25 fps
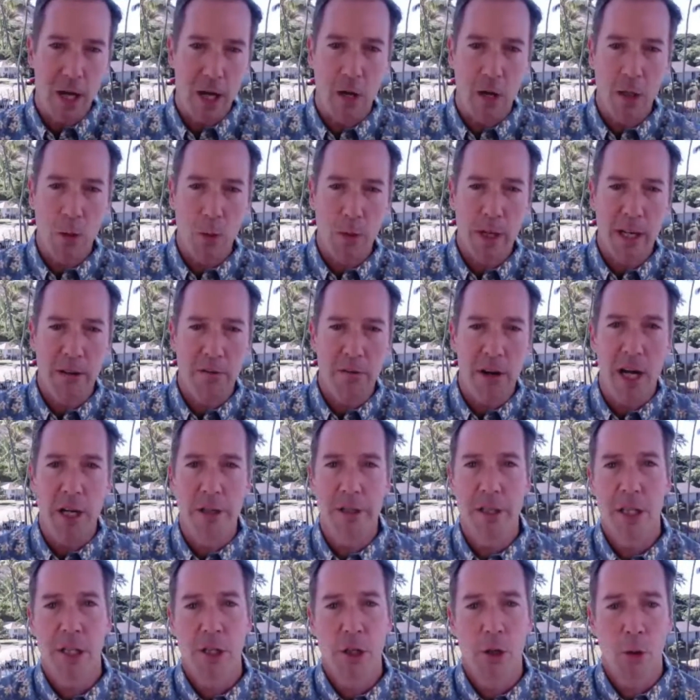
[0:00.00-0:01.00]
all the way around
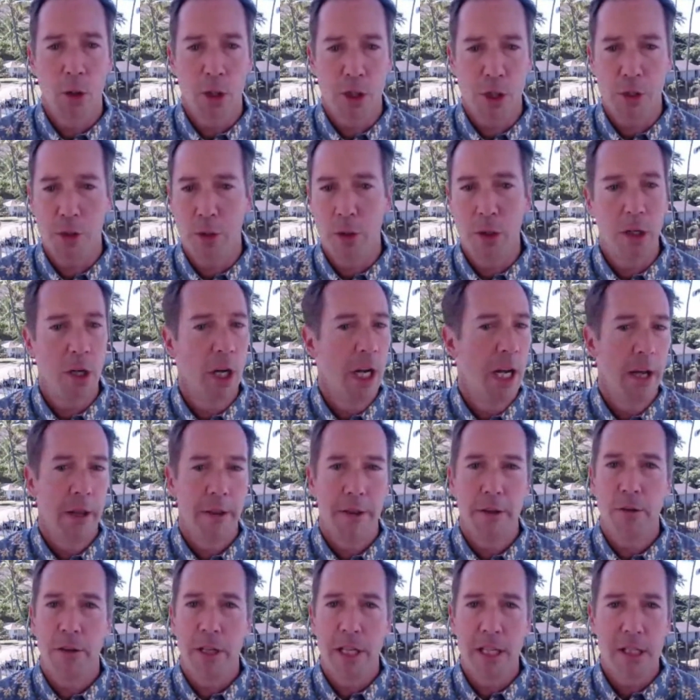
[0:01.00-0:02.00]
to the North Shore,
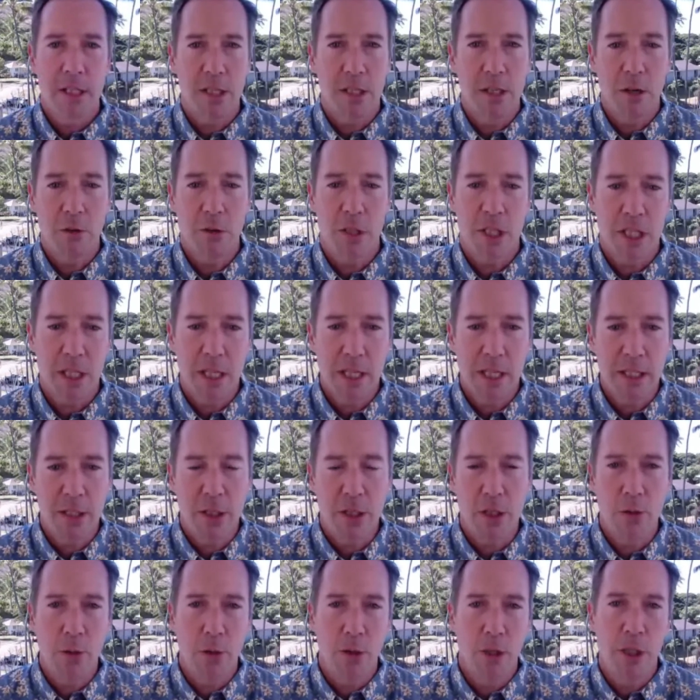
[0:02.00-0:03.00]
there is no city
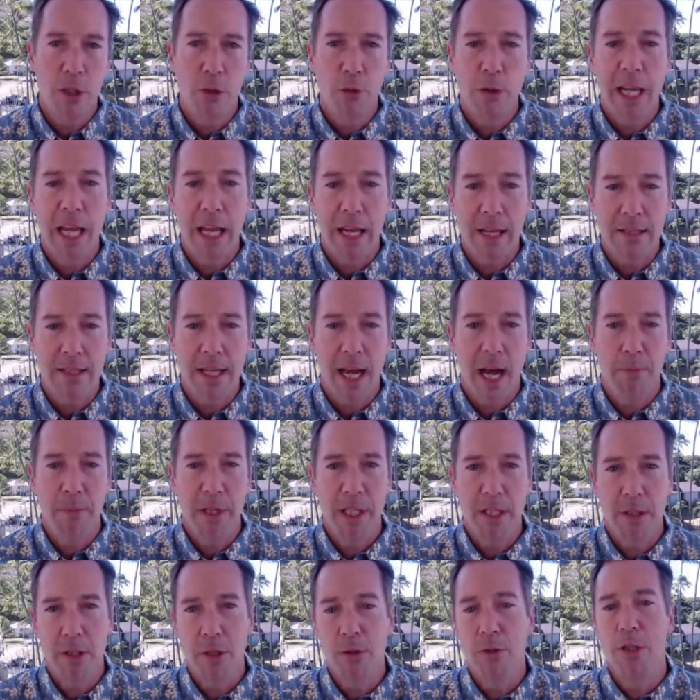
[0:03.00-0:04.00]
sewer. You can't tap
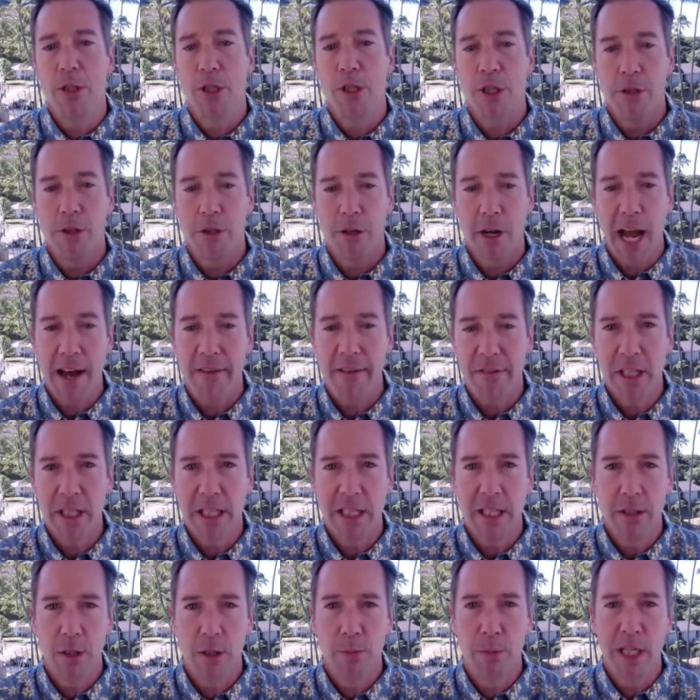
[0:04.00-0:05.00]
into it, so you're having to
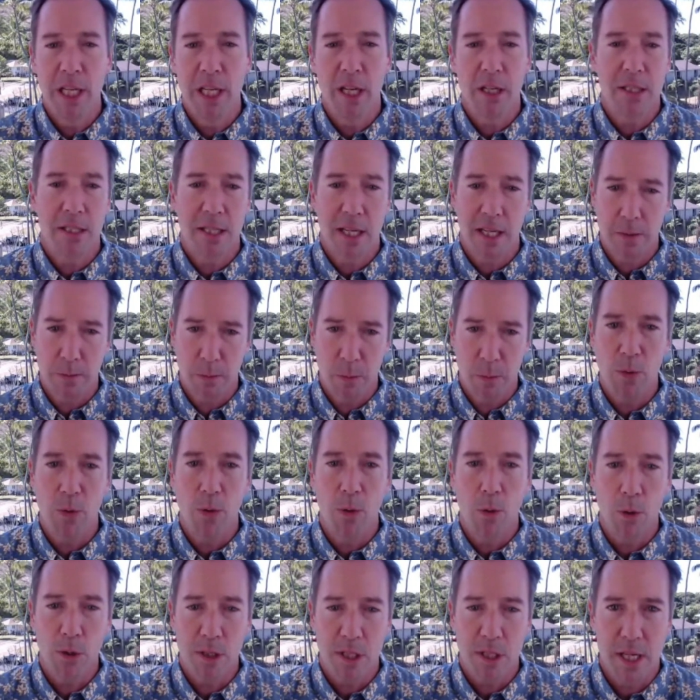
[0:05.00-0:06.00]
either be on
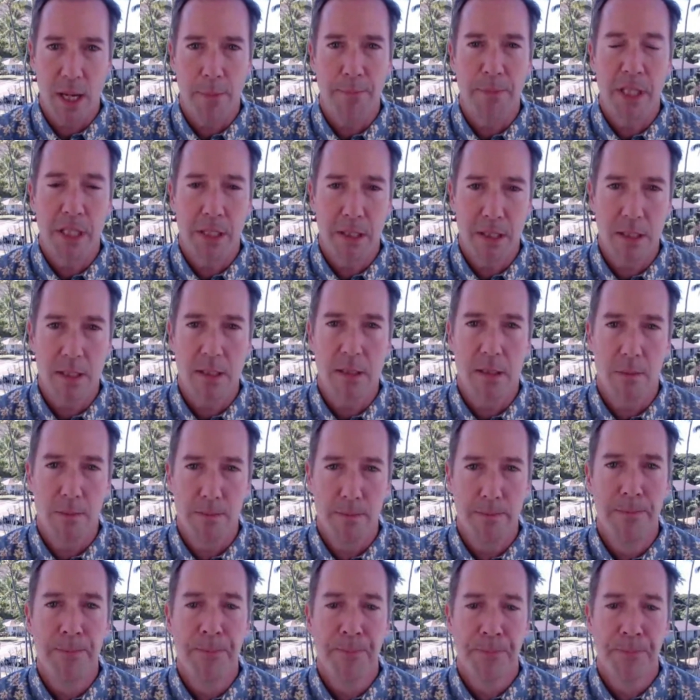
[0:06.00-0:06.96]
cesspool or septic system.